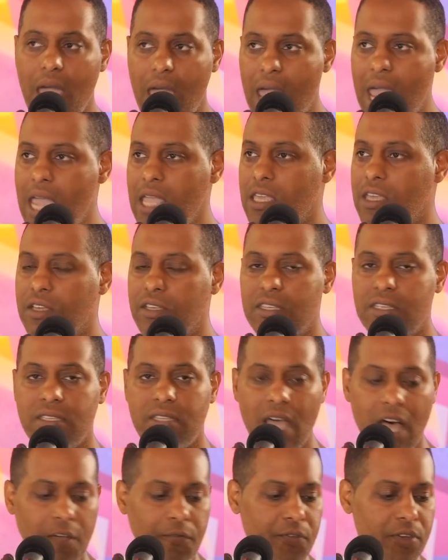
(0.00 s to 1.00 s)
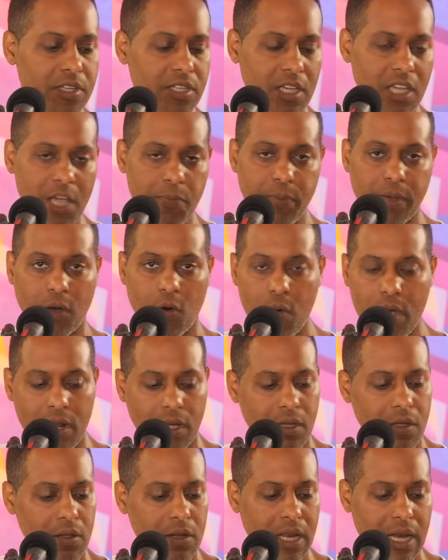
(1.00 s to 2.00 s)
hate, you're selfish, you're
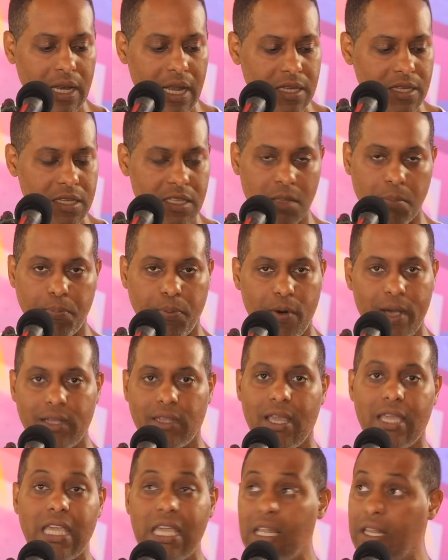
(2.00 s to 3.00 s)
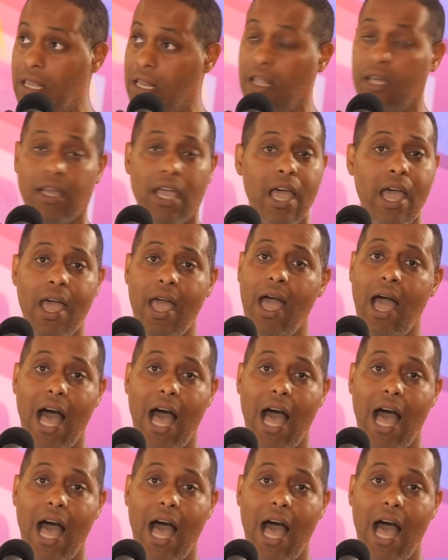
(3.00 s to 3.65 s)
hypocritical, and this is the point that you, you look,